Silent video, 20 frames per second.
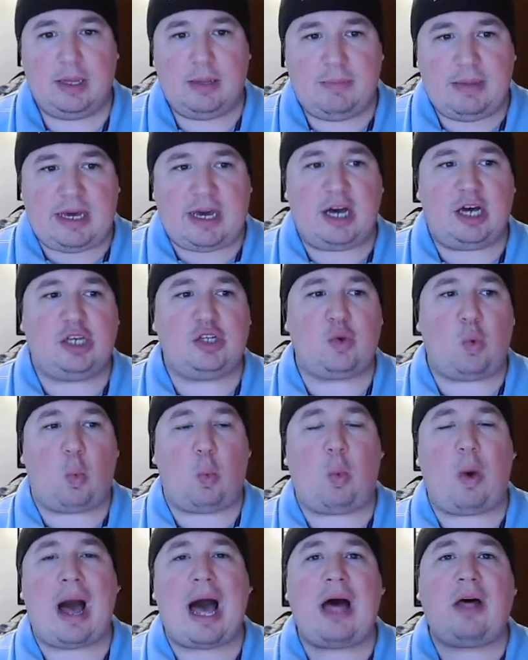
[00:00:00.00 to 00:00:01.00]
Because
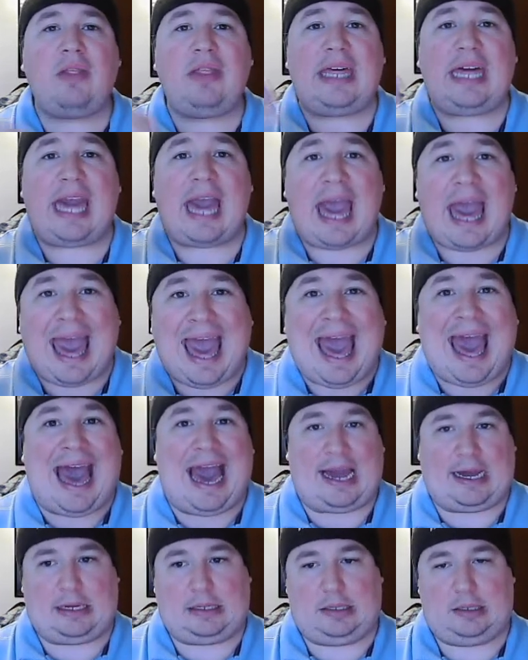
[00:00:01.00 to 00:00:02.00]
while the
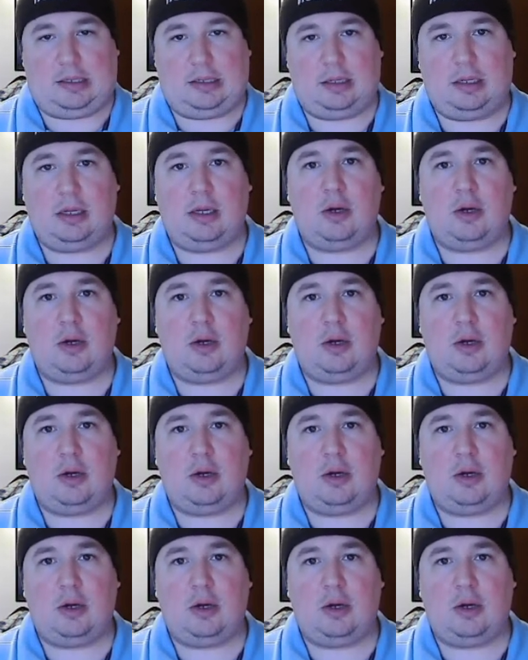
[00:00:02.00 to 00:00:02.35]
act